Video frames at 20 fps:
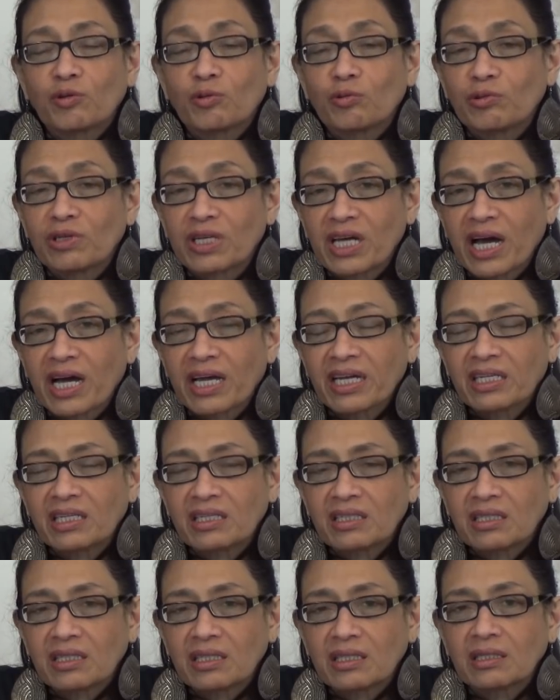who died
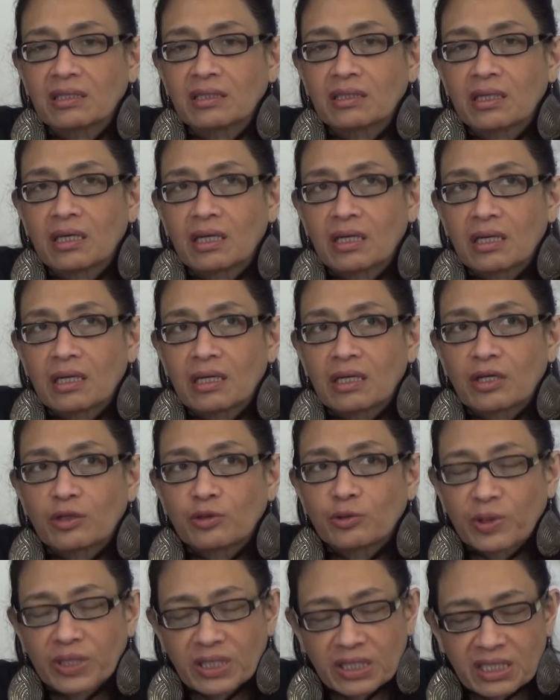in
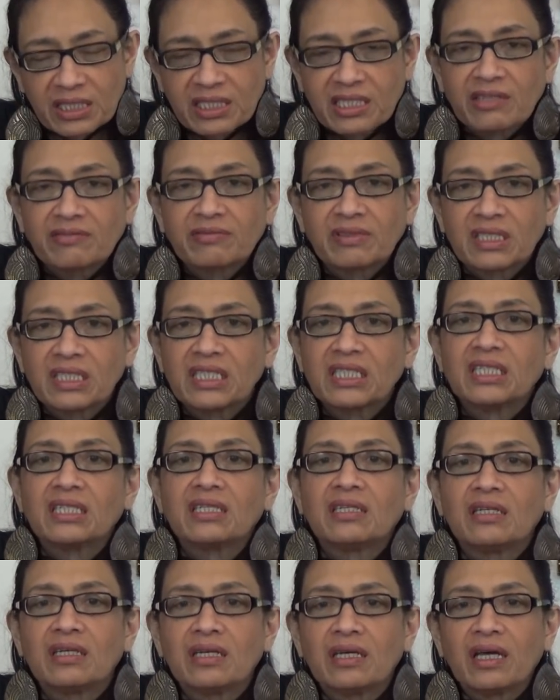
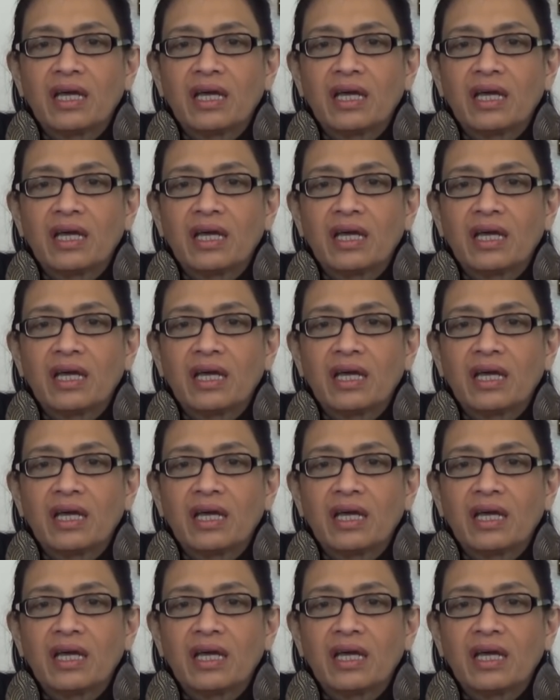2017.